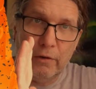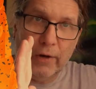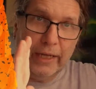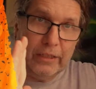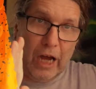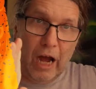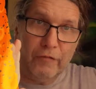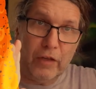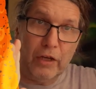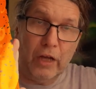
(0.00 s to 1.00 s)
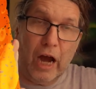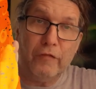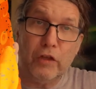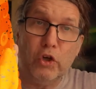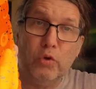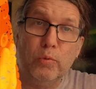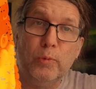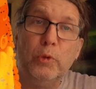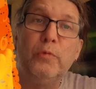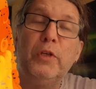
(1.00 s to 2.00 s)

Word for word: right, after the, after the new moon,